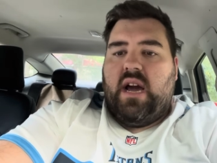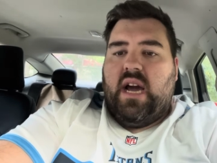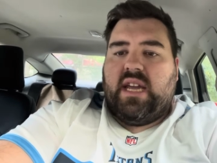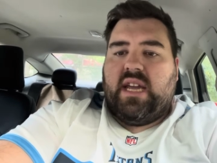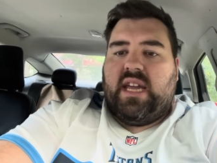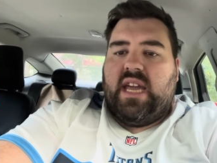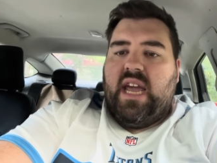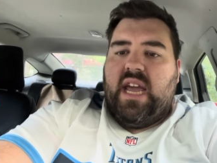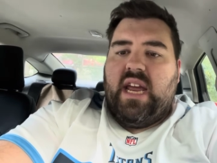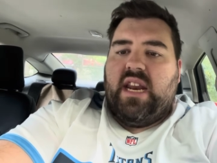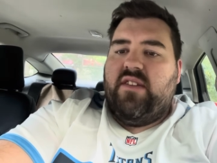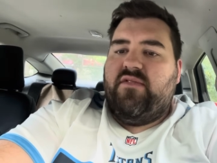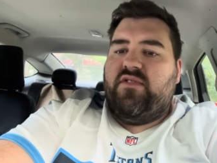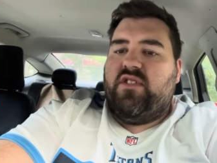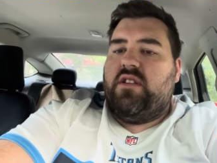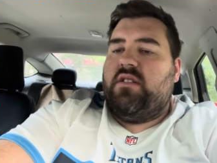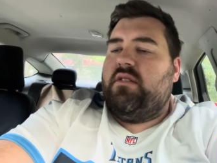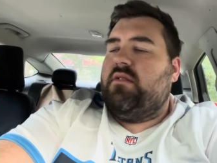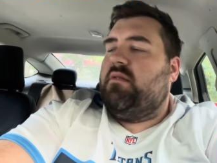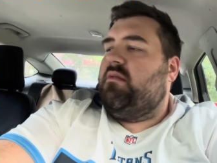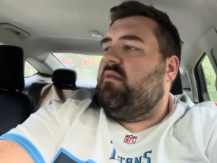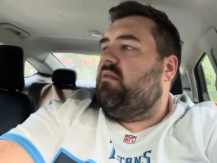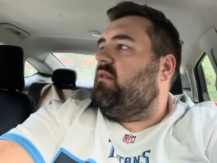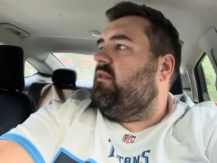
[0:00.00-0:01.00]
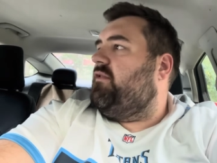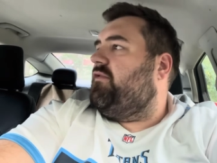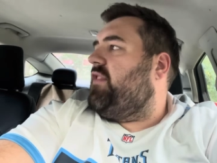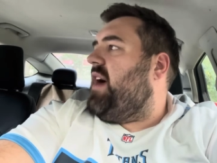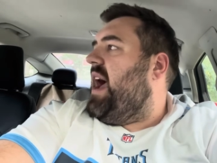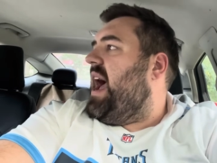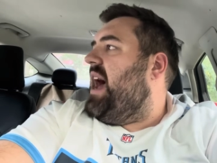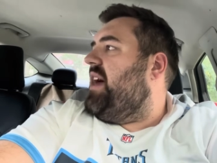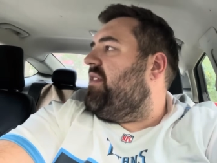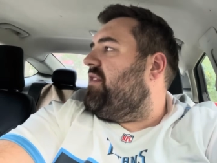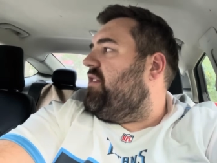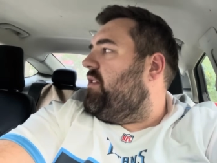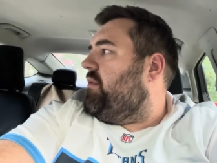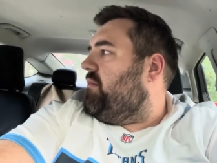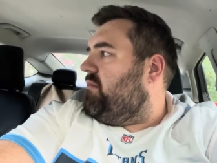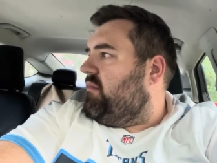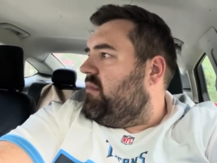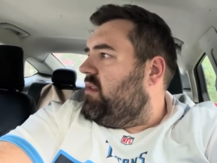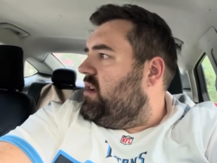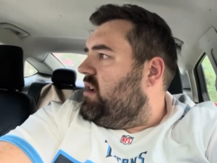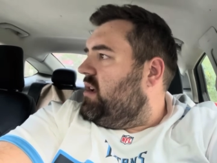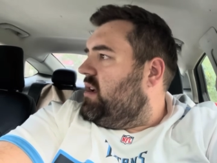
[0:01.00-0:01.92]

I can't even fathom